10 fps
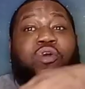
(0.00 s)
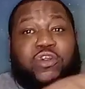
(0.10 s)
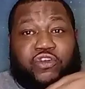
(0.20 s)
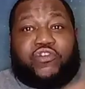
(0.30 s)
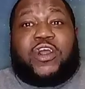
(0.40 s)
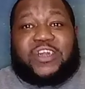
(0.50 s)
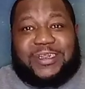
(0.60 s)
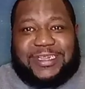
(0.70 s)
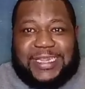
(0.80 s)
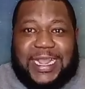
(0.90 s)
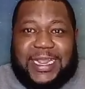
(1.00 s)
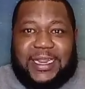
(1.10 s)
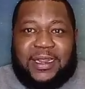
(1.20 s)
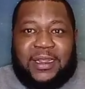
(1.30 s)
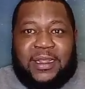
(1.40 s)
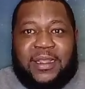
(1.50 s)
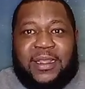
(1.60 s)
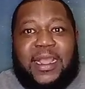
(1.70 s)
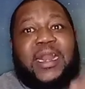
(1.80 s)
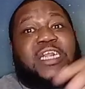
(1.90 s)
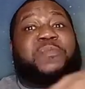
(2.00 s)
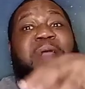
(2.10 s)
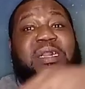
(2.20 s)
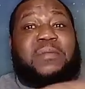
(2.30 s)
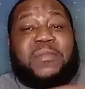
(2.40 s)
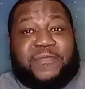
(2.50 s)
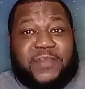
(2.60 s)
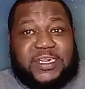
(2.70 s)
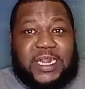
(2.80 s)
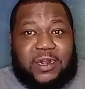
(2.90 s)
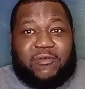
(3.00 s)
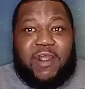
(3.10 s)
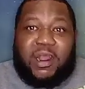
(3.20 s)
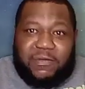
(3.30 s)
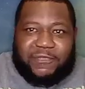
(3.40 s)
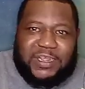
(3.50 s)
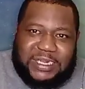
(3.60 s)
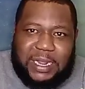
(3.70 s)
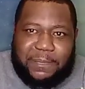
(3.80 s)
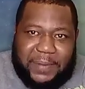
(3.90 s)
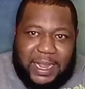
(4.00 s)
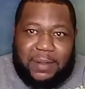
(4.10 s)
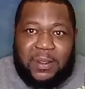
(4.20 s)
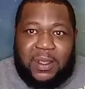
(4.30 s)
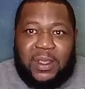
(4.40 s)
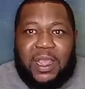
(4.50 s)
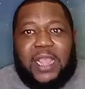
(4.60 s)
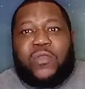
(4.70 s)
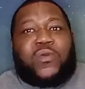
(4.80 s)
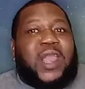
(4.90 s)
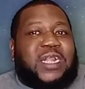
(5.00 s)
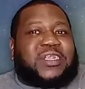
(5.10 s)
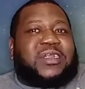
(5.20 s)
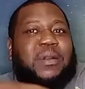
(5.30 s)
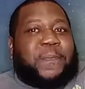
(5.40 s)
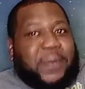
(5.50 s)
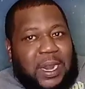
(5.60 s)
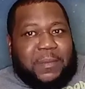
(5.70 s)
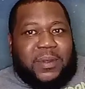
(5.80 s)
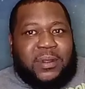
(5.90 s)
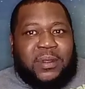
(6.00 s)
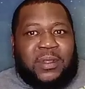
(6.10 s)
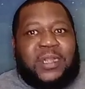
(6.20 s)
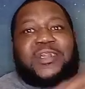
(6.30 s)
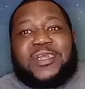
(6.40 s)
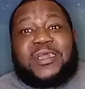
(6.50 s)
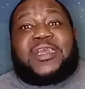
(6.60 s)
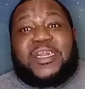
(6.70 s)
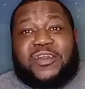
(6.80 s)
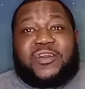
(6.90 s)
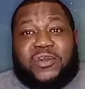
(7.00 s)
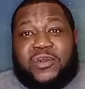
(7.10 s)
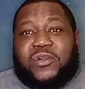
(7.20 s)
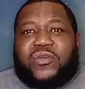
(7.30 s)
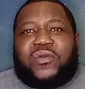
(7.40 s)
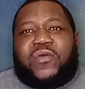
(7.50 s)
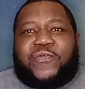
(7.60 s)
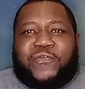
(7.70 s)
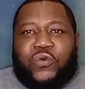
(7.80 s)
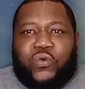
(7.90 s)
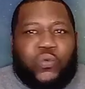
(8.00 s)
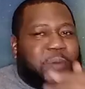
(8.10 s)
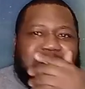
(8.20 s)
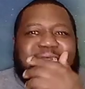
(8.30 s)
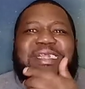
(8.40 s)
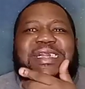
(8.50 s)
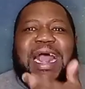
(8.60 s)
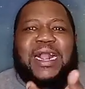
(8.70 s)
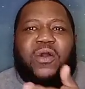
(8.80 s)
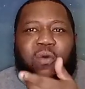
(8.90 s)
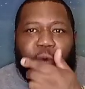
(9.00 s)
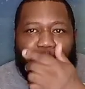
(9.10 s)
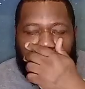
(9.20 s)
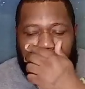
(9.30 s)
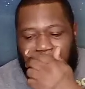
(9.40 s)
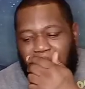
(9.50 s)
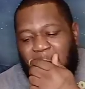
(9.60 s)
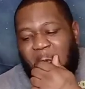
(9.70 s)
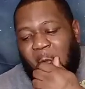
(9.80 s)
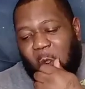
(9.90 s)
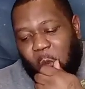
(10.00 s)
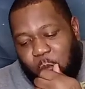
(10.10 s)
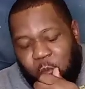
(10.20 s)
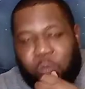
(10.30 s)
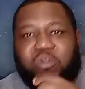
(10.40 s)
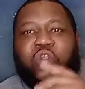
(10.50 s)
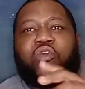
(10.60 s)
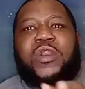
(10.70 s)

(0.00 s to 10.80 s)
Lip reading: and expect them to fix that ground or fix that pipe, and you can't send a plumber to the kitchen to cook, you know, food, because it's not gonna work. So you need the essential tools